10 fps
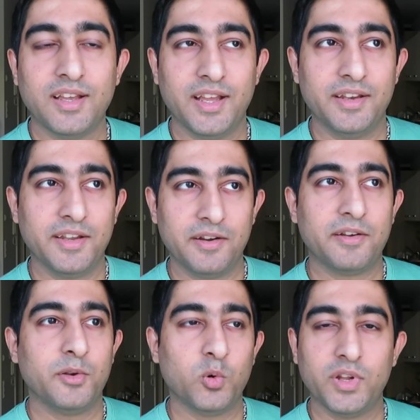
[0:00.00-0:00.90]
And
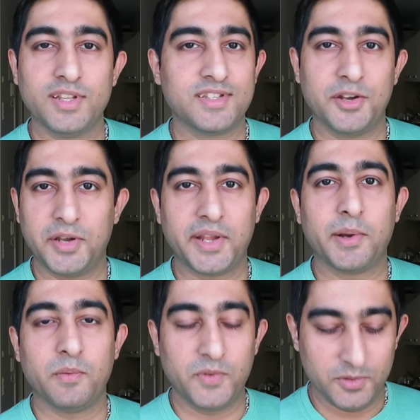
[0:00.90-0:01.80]
here, no one is there to take
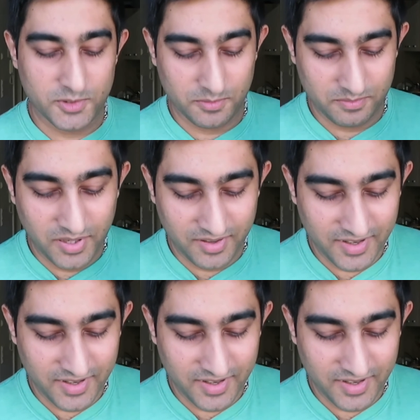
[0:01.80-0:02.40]
care of you. So,